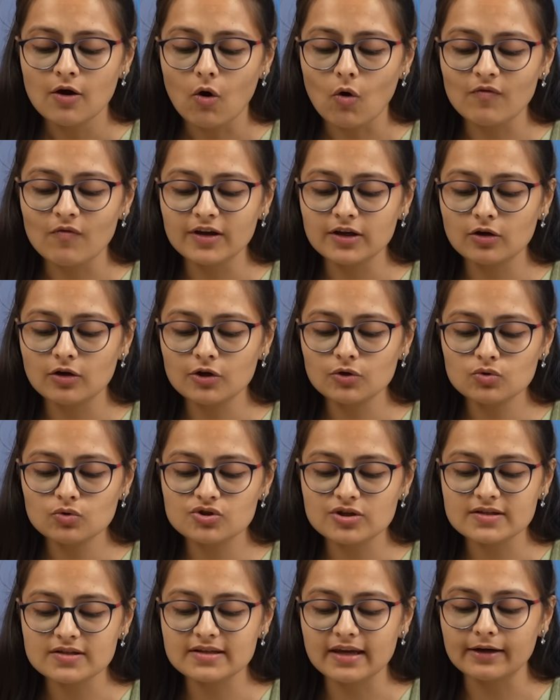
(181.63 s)
over here you
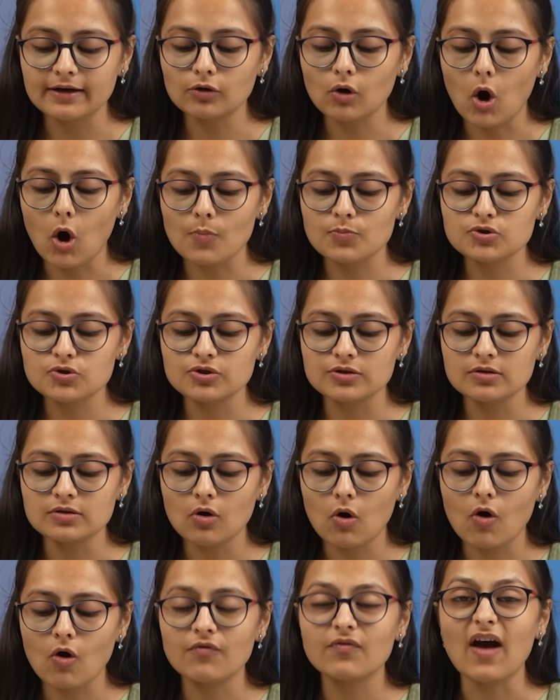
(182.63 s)
just get an option
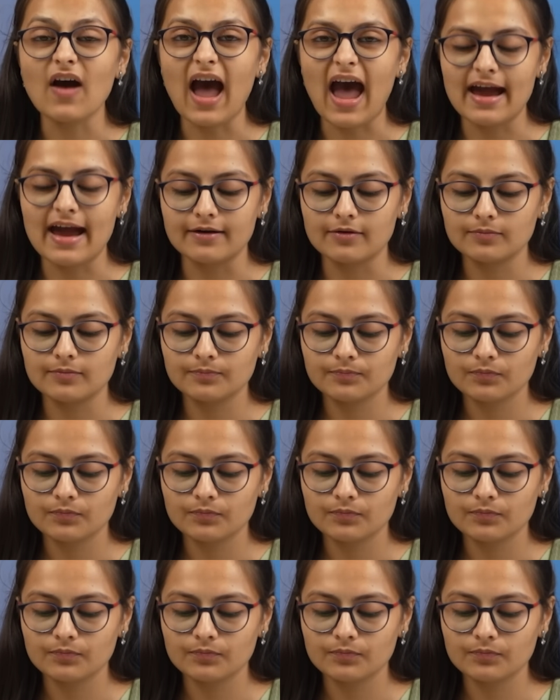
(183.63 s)
of add.